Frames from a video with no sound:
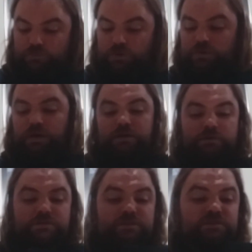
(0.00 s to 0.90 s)
All right,
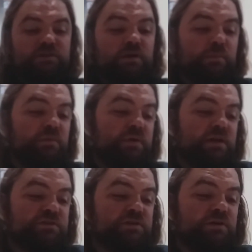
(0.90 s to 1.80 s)
here it says I may
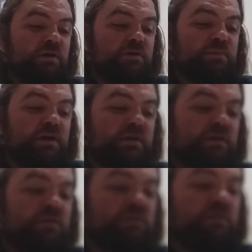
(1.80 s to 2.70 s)
banish a card in my
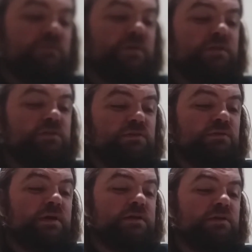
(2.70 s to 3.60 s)
hand, and if I
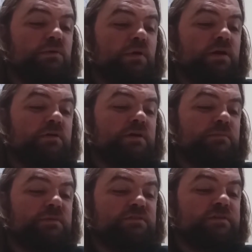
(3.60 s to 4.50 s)
do, I can acquire a
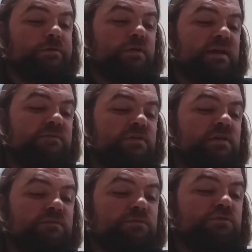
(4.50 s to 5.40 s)
mystic or a heavy
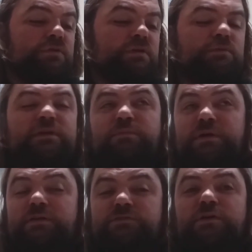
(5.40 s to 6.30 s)
infantry without
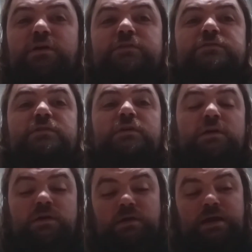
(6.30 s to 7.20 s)
paying its cost.
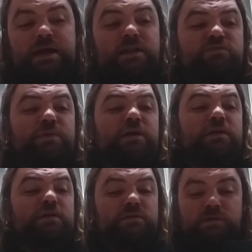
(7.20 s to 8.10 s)
Add it to my
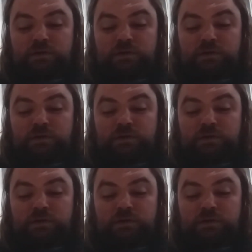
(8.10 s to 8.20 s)
hand.